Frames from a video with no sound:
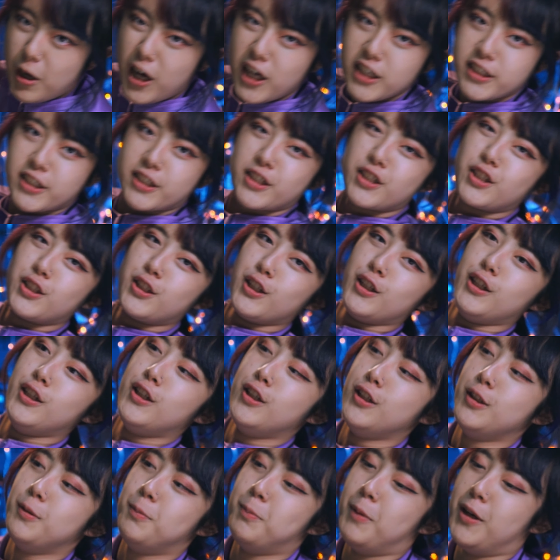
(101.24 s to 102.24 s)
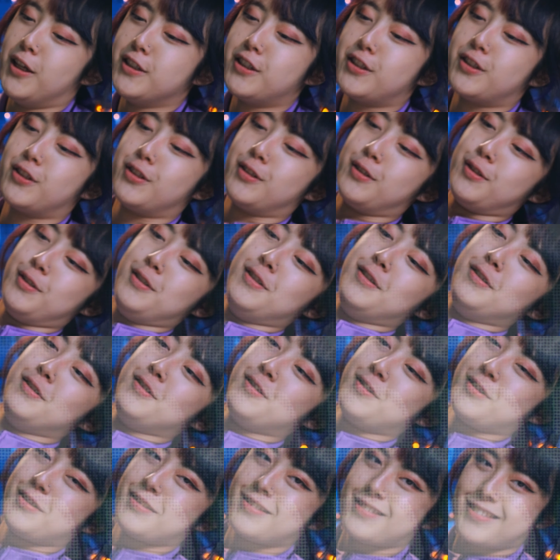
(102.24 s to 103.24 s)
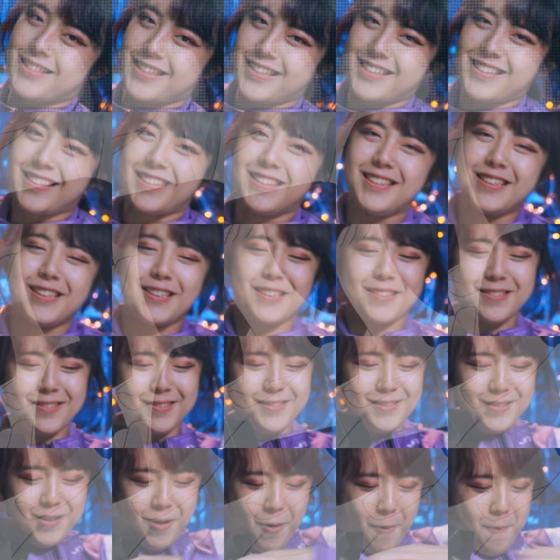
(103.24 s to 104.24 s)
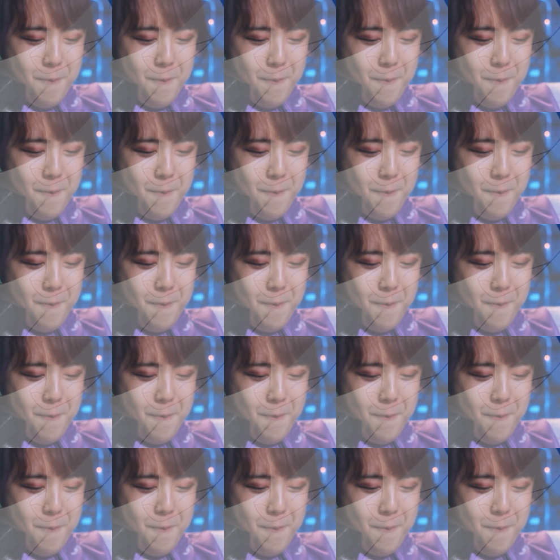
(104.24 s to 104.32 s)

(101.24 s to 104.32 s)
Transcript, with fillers: muscle, muscle, gain good